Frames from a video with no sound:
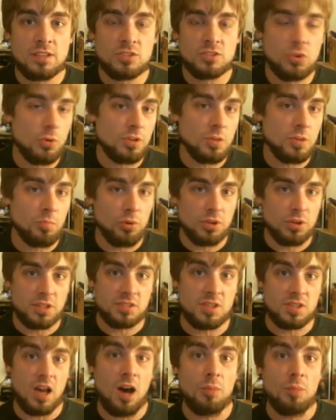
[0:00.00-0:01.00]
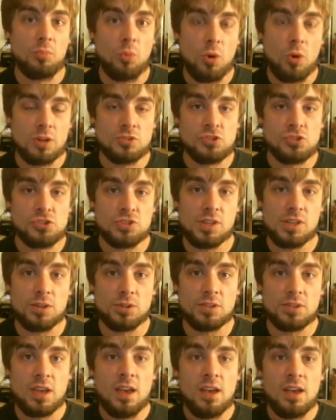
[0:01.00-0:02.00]
It's going to put us up 1
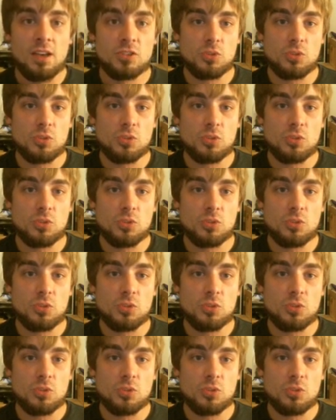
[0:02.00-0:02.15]
shield.